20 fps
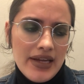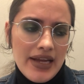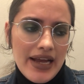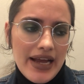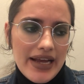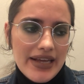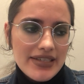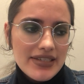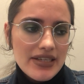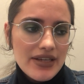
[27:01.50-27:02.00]

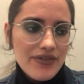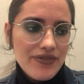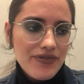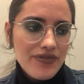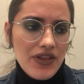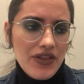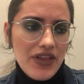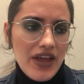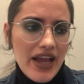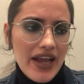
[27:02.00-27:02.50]
as if
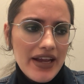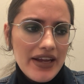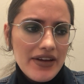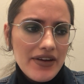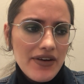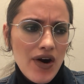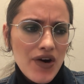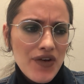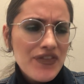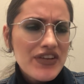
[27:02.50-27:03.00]

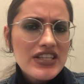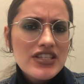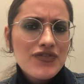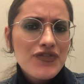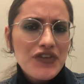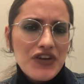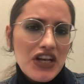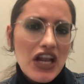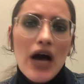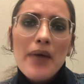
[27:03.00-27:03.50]
they are this
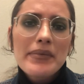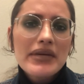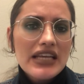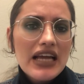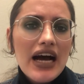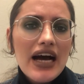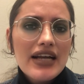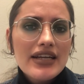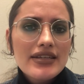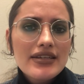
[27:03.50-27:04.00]

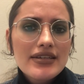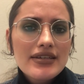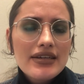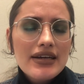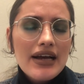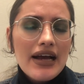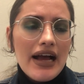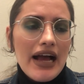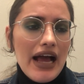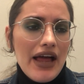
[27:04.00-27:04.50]
phenomenon
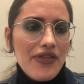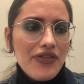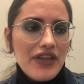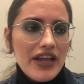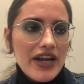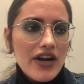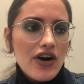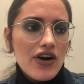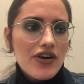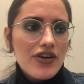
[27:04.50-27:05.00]
and
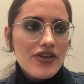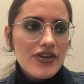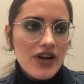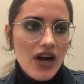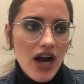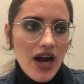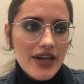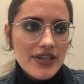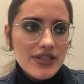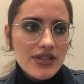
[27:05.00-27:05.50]
they are
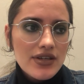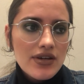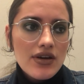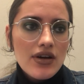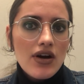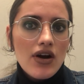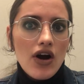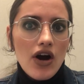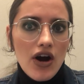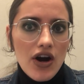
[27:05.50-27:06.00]
not
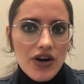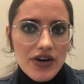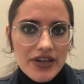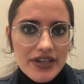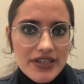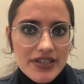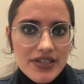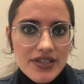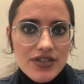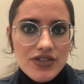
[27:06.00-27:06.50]

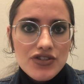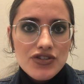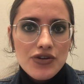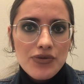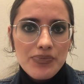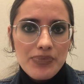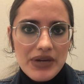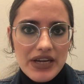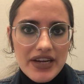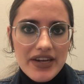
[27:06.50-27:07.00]
artists to
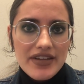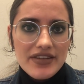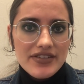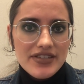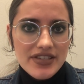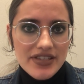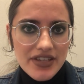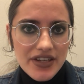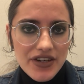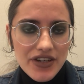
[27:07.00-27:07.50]
be
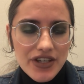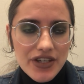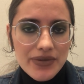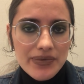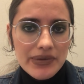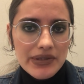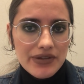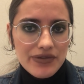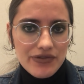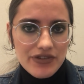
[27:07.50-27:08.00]
considered
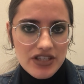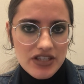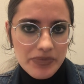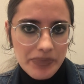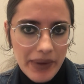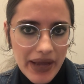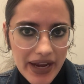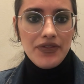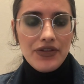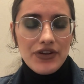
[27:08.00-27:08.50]
with
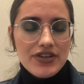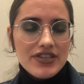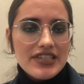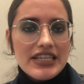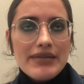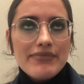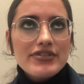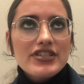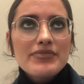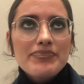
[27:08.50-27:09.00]
respect. There
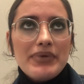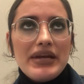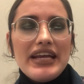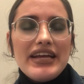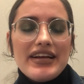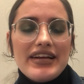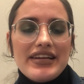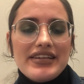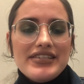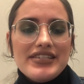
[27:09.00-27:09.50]
seems to
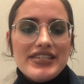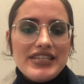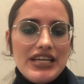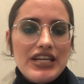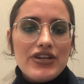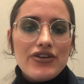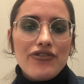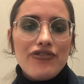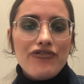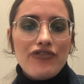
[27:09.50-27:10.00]
be a
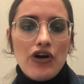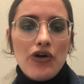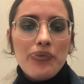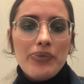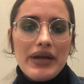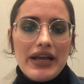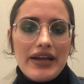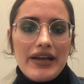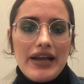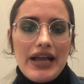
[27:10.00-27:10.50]

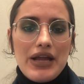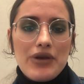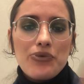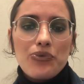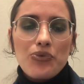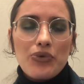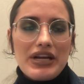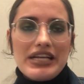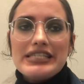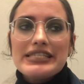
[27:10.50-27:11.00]
xenophobic and
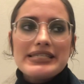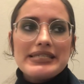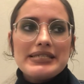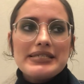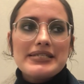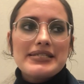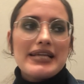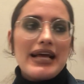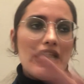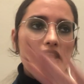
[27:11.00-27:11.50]

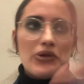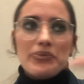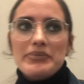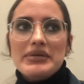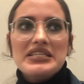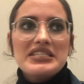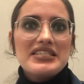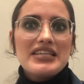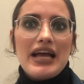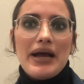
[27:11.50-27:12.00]
racist
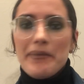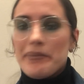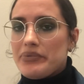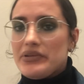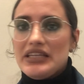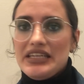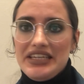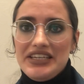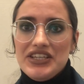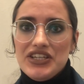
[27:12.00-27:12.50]
element at
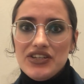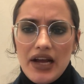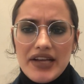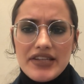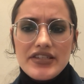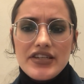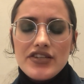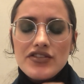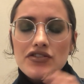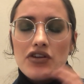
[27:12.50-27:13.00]
play here. I
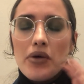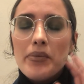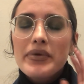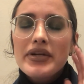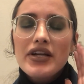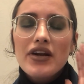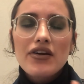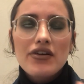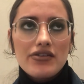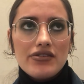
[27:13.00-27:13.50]
see so
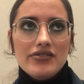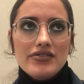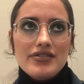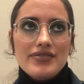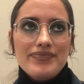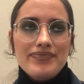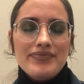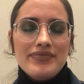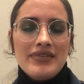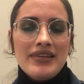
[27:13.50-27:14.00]
many
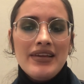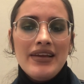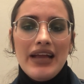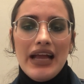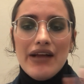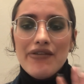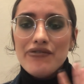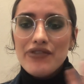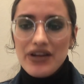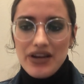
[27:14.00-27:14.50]
articles
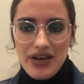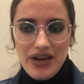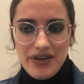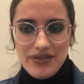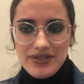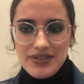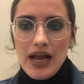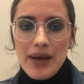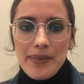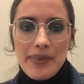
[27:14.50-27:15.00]
and
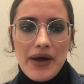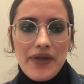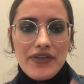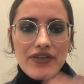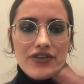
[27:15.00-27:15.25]
videos about the